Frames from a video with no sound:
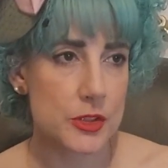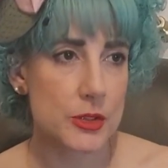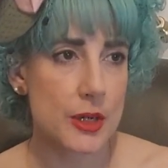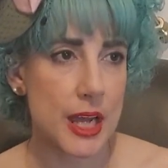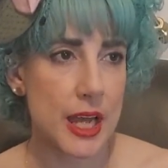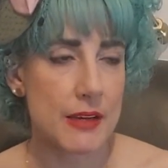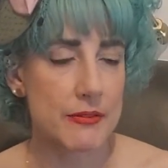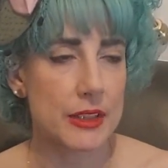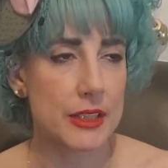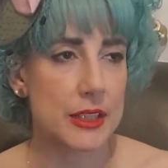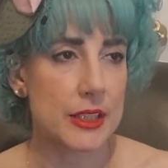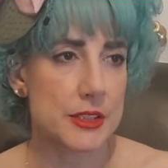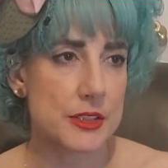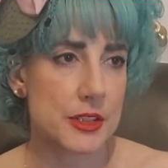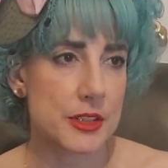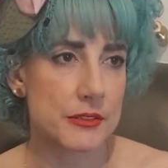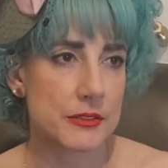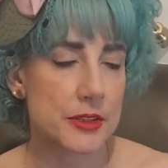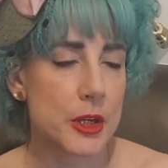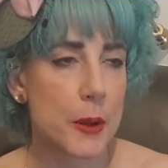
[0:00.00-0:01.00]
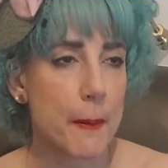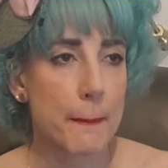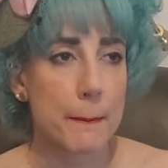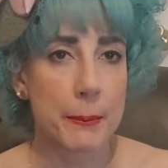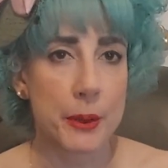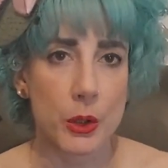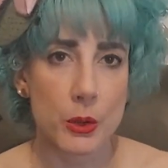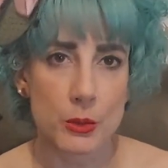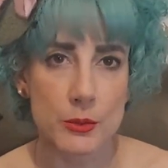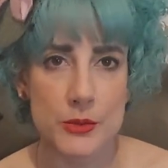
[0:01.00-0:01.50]
You have a lot of
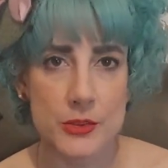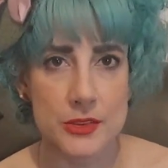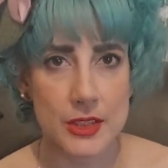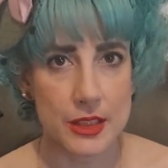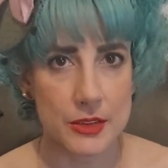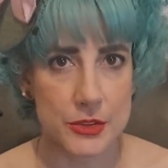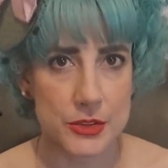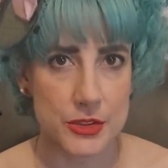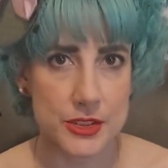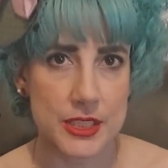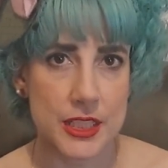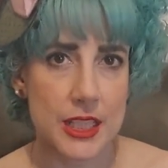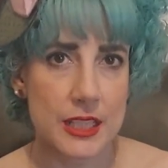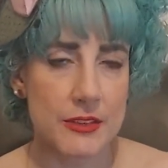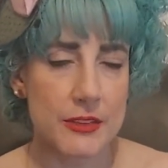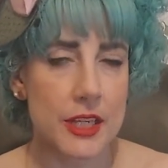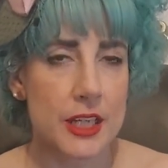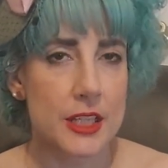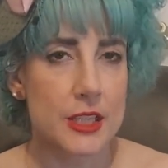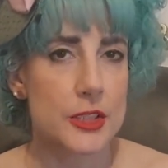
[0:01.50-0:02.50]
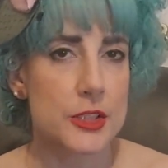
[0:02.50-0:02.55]
bones underneath.